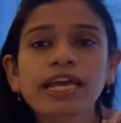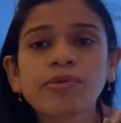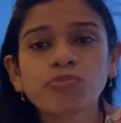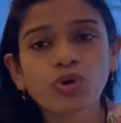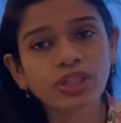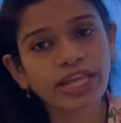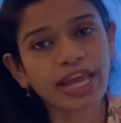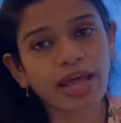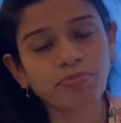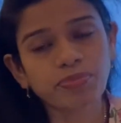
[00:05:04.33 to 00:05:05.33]
both A
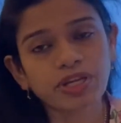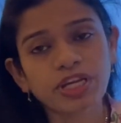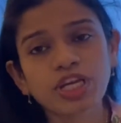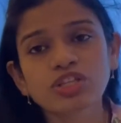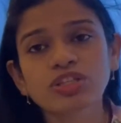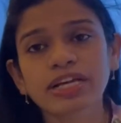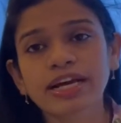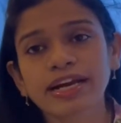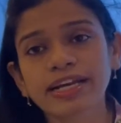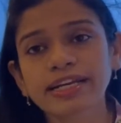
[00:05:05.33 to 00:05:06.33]
and B. So the
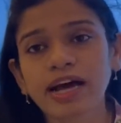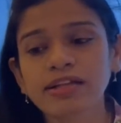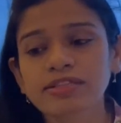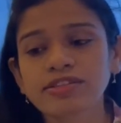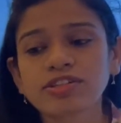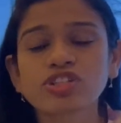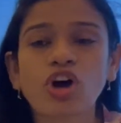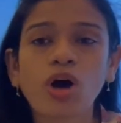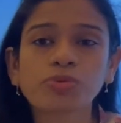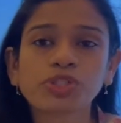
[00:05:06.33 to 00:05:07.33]
correct answer is
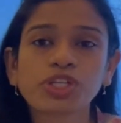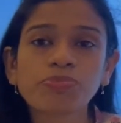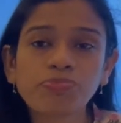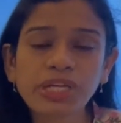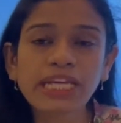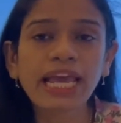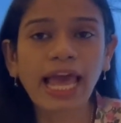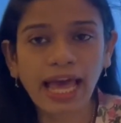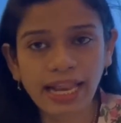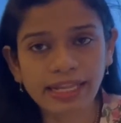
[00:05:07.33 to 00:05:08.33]
option B,
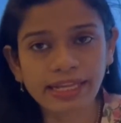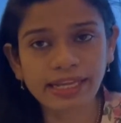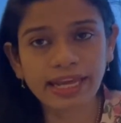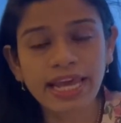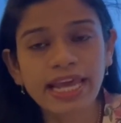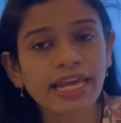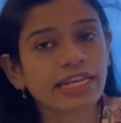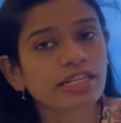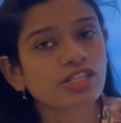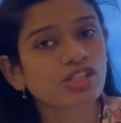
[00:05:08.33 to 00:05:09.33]
algae. It
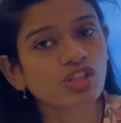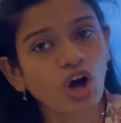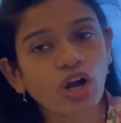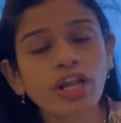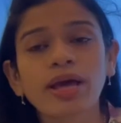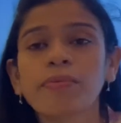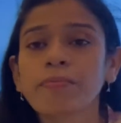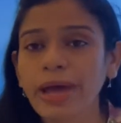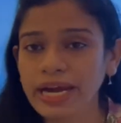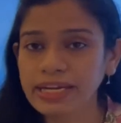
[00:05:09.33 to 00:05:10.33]
is not
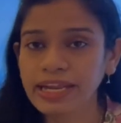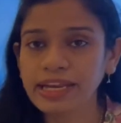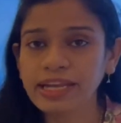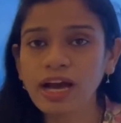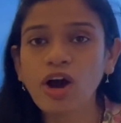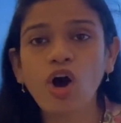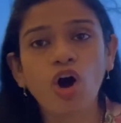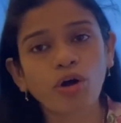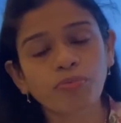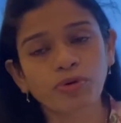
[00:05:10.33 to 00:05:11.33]
bacteria
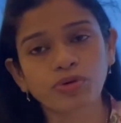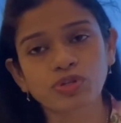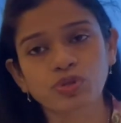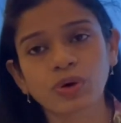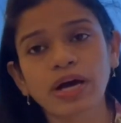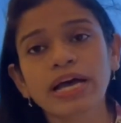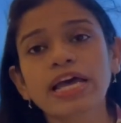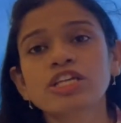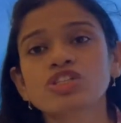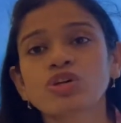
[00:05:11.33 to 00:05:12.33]
or protozoa.
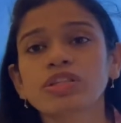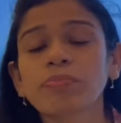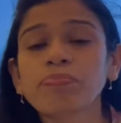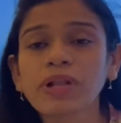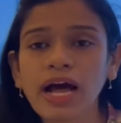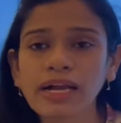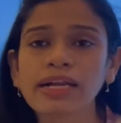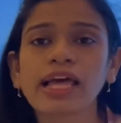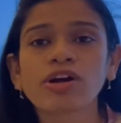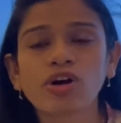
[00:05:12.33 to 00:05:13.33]
So the
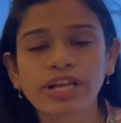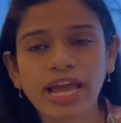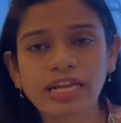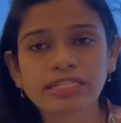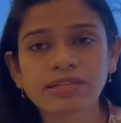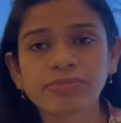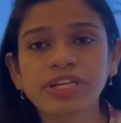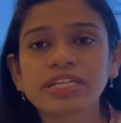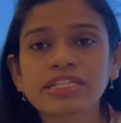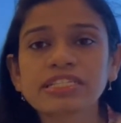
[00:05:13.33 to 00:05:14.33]
plant-like organism,
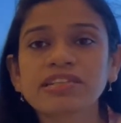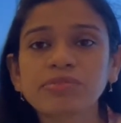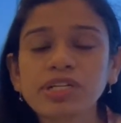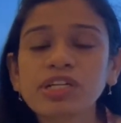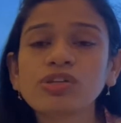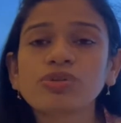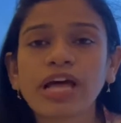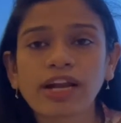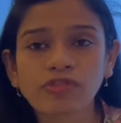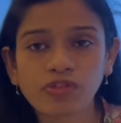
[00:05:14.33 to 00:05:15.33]
it is similar to
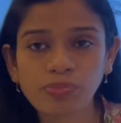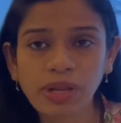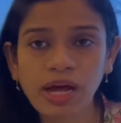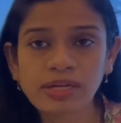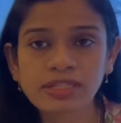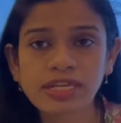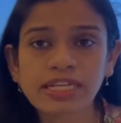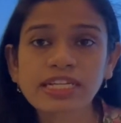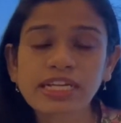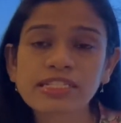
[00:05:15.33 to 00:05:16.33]
that of the plants.
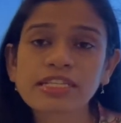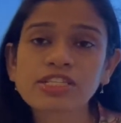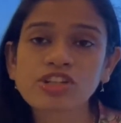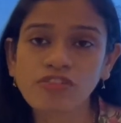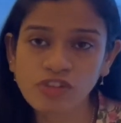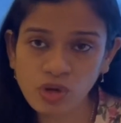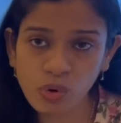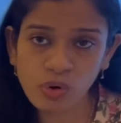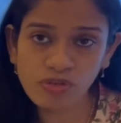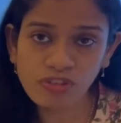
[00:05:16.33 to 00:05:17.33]
It consists of
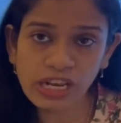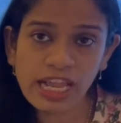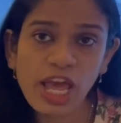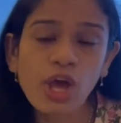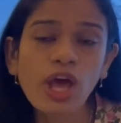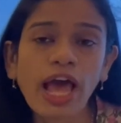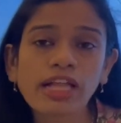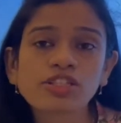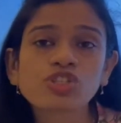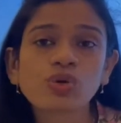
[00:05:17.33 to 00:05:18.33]
chlorophyll,
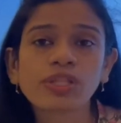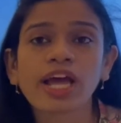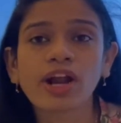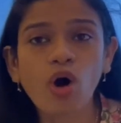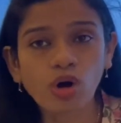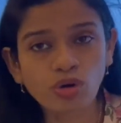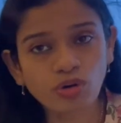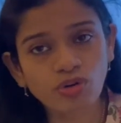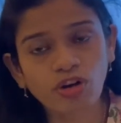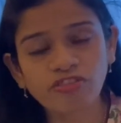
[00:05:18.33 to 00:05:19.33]
and so they are
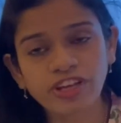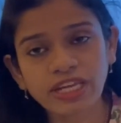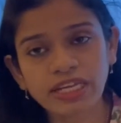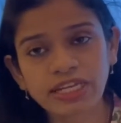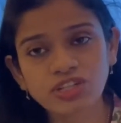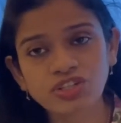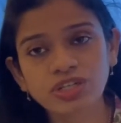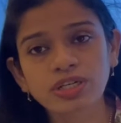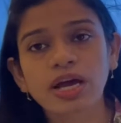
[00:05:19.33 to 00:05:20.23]
autotrophic in nature,